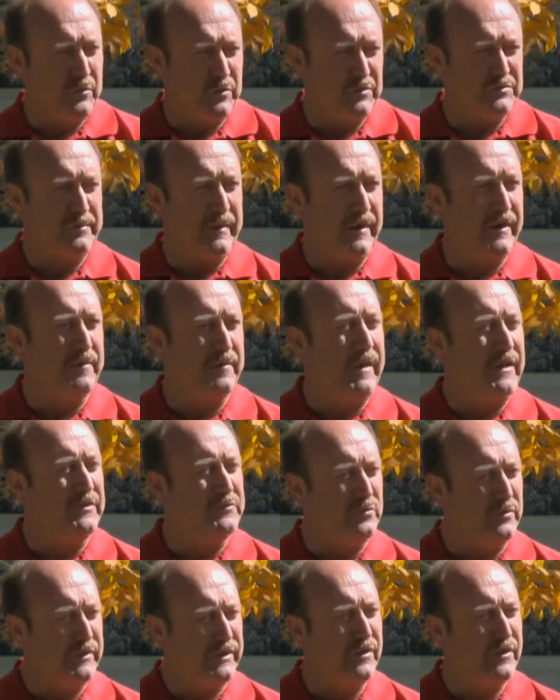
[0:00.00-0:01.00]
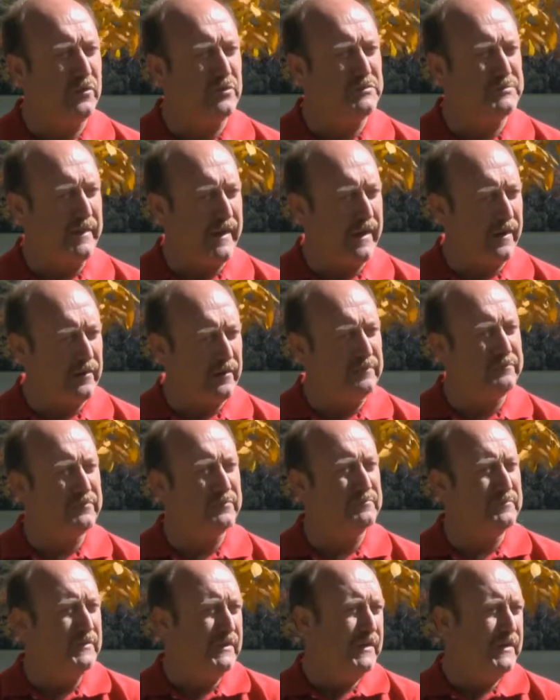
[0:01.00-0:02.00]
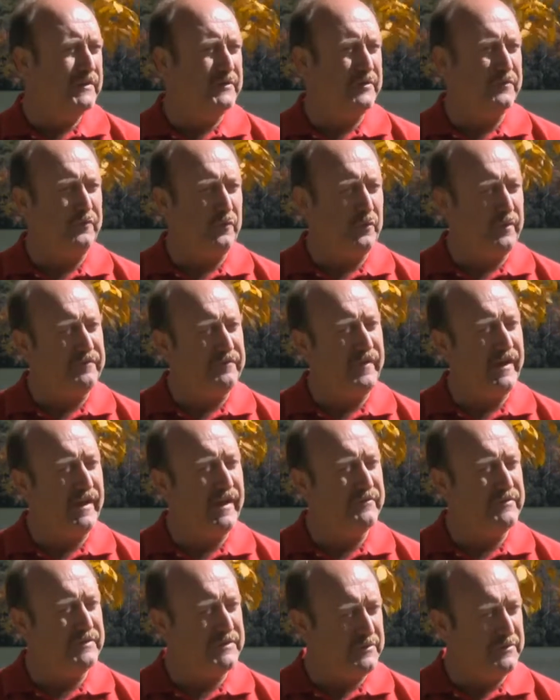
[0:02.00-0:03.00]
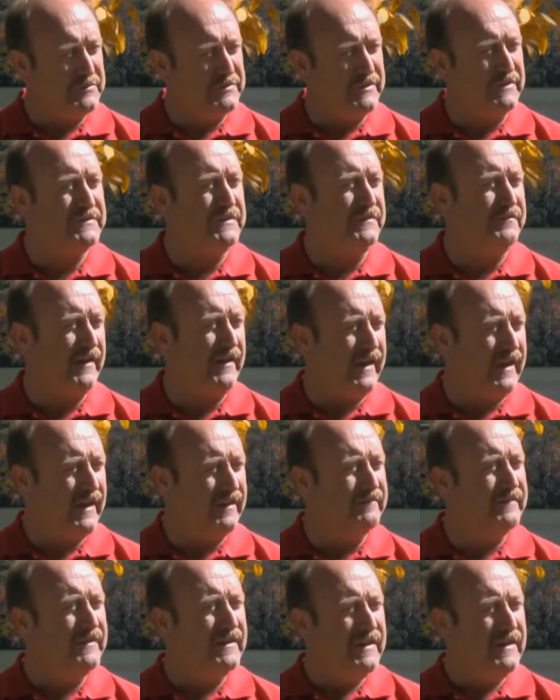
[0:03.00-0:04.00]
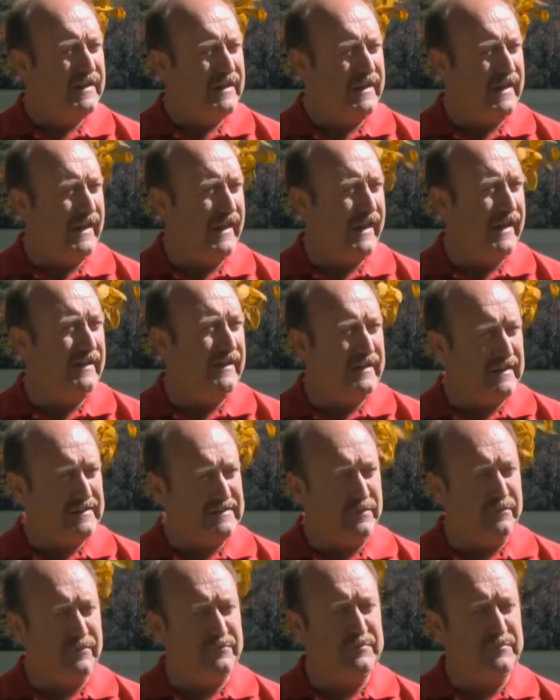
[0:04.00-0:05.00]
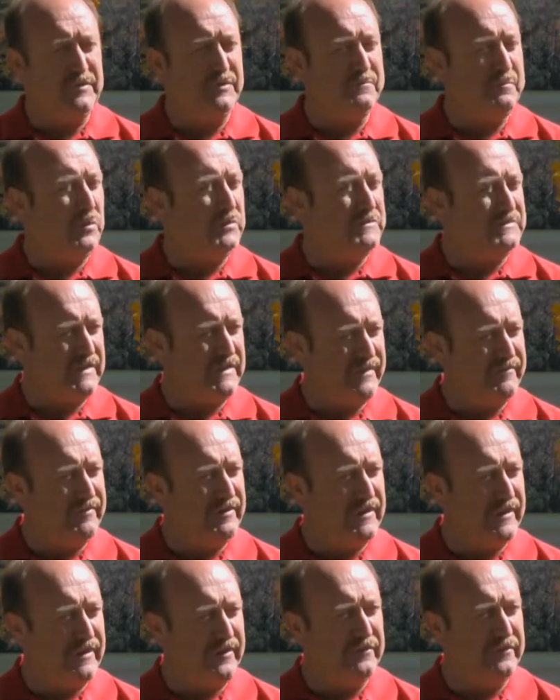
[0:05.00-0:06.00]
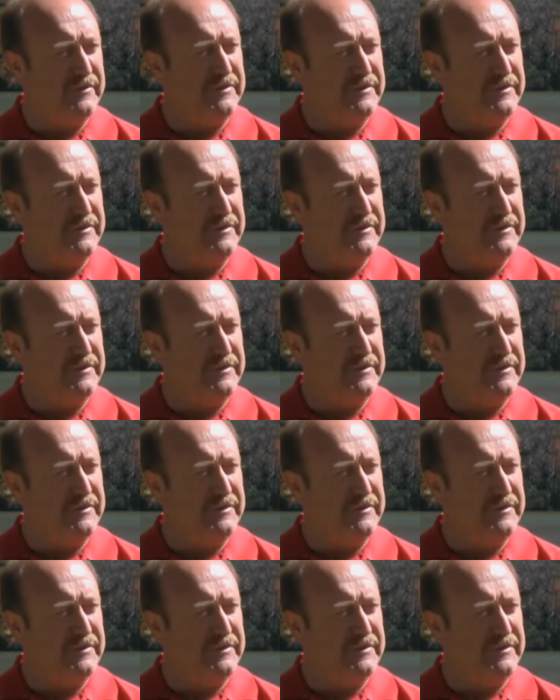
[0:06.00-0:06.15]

the horsepower about 20 horsepower from 245 to 265 and like I say, went from 2.7 liter